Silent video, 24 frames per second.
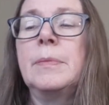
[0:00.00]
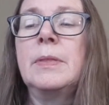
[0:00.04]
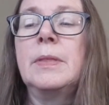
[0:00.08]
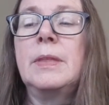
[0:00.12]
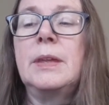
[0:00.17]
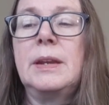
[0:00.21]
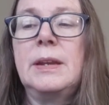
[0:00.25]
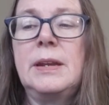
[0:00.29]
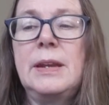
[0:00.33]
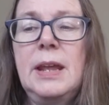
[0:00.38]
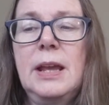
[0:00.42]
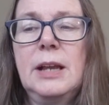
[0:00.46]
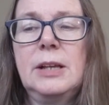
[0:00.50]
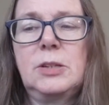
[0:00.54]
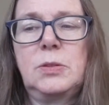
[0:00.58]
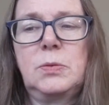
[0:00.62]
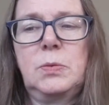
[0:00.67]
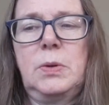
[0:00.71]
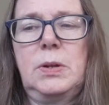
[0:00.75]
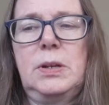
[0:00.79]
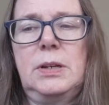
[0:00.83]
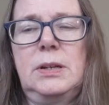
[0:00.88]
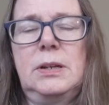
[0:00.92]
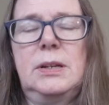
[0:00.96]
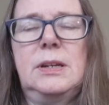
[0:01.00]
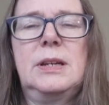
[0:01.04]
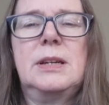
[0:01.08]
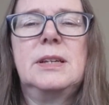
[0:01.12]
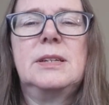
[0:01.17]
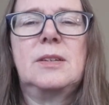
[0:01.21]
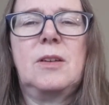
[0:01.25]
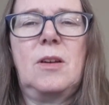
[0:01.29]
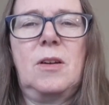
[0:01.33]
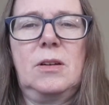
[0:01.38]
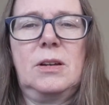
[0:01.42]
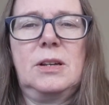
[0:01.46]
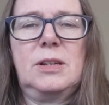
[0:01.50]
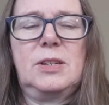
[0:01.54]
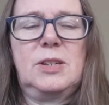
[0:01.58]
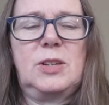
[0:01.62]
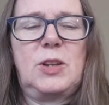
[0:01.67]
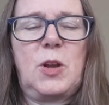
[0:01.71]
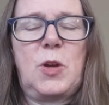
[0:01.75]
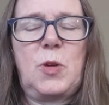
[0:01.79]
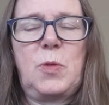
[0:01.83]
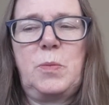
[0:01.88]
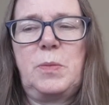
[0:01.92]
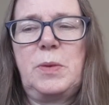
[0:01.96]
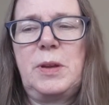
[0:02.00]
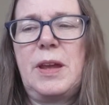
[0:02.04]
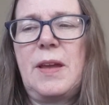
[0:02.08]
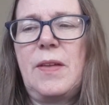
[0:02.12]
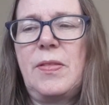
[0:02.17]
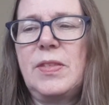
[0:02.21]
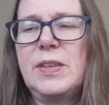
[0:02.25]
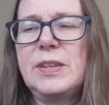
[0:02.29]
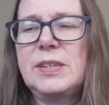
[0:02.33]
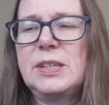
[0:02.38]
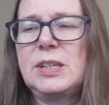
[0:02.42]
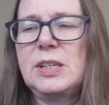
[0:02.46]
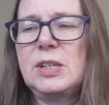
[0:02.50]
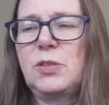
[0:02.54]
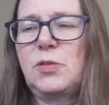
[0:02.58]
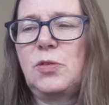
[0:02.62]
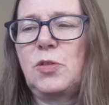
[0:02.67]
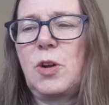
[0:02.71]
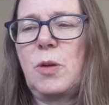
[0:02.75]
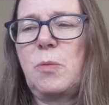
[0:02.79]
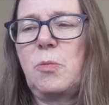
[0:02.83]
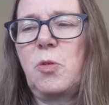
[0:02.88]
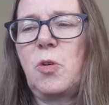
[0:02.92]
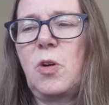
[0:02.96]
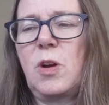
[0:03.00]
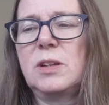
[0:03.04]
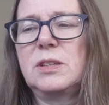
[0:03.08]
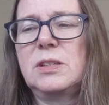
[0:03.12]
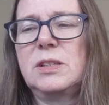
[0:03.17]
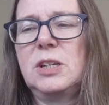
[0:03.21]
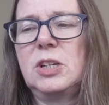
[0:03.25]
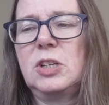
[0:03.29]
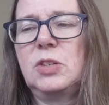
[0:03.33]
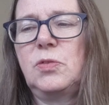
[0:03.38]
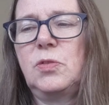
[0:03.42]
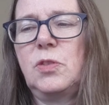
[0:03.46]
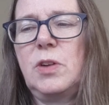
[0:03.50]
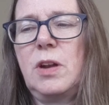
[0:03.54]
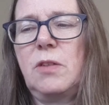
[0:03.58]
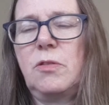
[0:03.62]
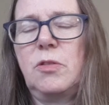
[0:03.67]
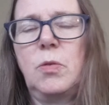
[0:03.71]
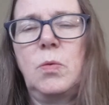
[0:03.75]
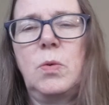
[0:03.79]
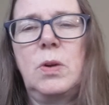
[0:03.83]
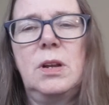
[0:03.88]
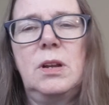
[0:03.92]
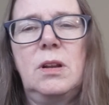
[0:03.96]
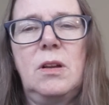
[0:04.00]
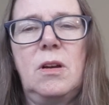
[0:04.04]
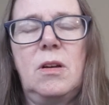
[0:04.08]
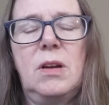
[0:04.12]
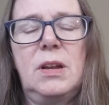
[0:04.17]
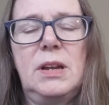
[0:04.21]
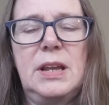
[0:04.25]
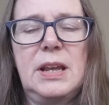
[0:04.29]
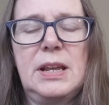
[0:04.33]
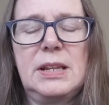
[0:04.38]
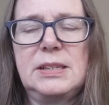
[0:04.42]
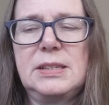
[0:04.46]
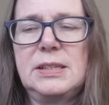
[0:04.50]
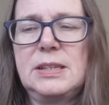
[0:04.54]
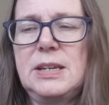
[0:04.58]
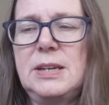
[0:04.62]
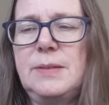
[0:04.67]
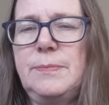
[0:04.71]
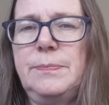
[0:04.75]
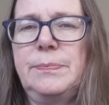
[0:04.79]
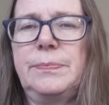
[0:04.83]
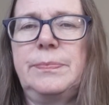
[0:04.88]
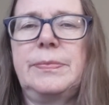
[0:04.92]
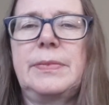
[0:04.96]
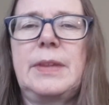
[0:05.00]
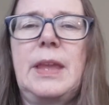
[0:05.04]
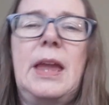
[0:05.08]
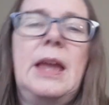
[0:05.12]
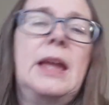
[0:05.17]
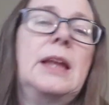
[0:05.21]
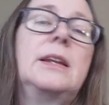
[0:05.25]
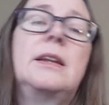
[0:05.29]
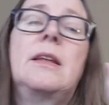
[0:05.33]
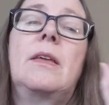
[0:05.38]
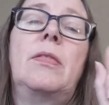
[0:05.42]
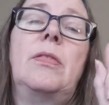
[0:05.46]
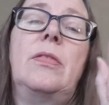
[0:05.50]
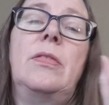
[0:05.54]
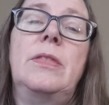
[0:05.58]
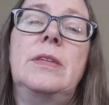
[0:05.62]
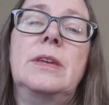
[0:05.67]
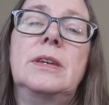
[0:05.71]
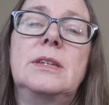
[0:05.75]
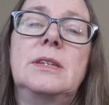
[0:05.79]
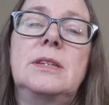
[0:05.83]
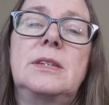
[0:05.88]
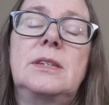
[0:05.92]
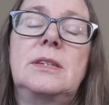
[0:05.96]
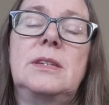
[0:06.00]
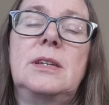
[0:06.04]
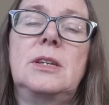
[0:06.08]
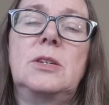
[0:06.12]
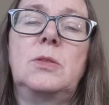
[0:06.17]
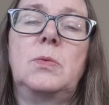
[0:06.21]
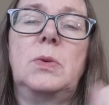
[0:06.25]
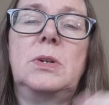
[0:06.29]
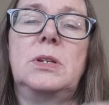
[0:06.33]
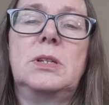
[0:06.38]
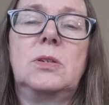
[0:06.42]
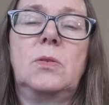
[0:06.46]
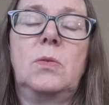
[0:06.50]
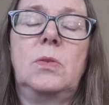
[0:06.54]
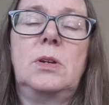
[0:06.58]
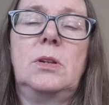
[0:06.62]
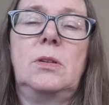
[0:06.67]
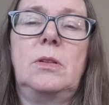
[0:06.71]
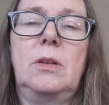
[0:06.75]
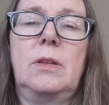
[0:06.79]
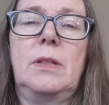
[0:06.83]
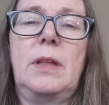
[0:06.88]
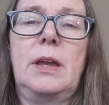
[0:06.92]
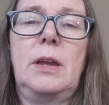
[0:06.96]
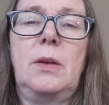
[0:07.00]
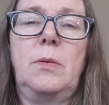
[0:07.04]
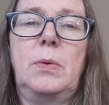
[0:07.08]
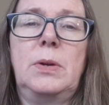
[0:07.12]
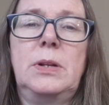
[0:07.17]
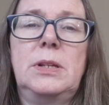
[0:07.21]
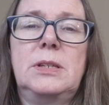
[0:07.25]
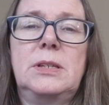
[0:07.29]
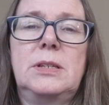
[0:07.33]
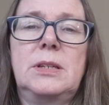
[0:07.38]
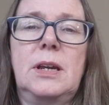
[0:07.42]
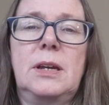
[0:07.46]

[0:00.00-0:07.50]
The next one is August Gnome, and this is from Cross Stitch for Everyone on Etsy, and this is what it's going to look like when it's